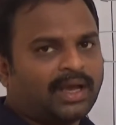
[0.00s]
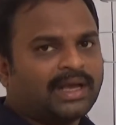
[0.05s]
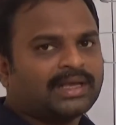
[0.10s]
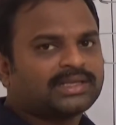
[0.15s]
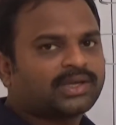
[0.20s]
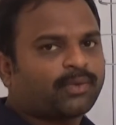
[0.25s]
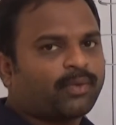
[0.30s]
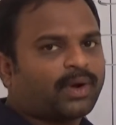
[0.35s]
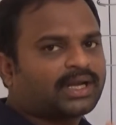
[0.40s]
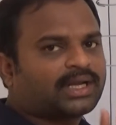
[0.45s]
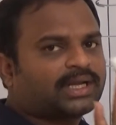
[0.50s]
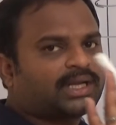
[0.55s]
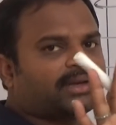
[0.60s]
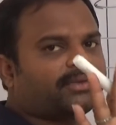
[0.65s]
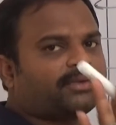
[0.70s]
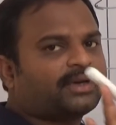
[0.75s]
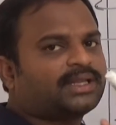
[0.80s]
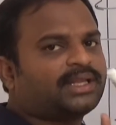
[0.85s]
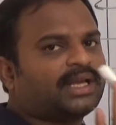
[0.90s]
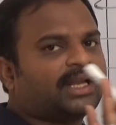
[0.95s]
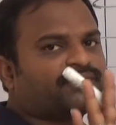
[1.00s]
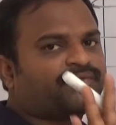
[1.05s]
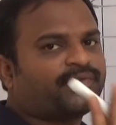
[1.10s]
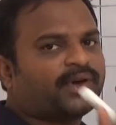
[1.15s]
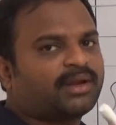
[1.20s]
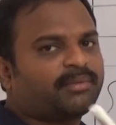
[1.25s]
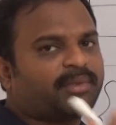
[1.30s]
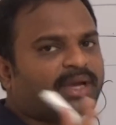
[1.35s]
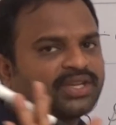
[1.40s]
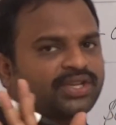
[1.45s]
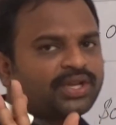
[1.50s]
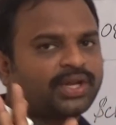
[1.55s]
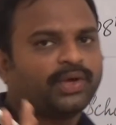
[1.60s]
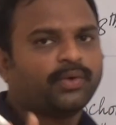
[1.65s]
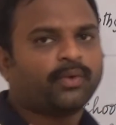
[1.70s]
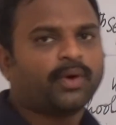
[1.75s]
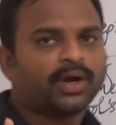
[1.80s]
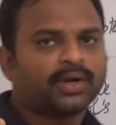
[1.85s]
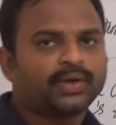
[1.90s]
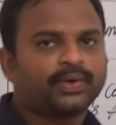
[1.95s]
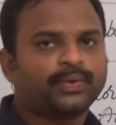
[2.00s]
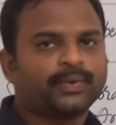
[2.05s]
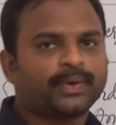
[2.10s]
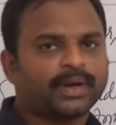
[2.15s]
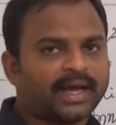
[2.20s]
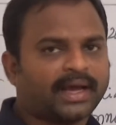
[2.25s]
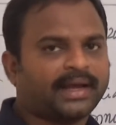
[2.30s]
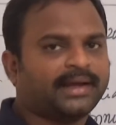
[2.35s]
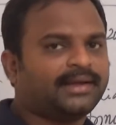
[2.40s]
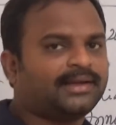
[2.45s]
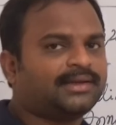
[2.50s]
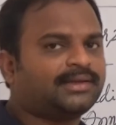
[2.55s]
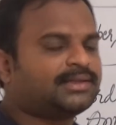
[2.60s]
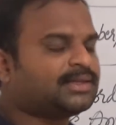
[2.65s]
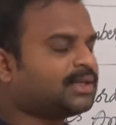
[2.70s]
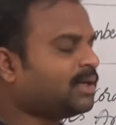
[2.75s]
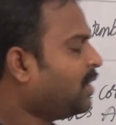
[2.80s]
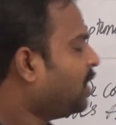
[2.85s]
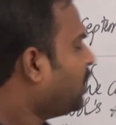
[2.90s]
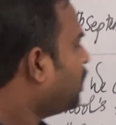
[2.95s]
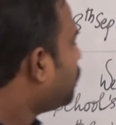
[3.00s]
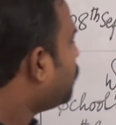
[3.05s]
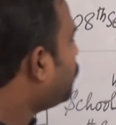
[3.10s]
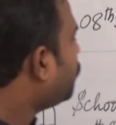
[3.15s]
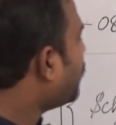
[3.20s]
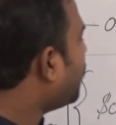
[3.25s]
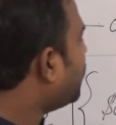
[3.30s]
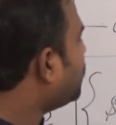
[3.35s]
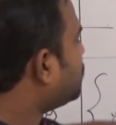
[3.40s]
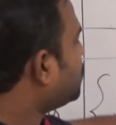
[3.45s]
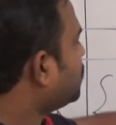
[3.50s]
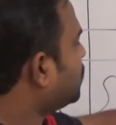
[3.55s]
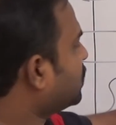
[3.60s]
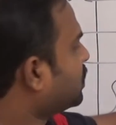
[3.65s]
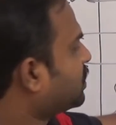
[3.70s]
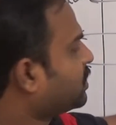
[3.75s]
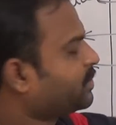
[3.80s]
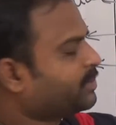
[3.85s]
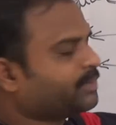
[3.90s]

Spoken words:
So whatever the information you want to write, you write here.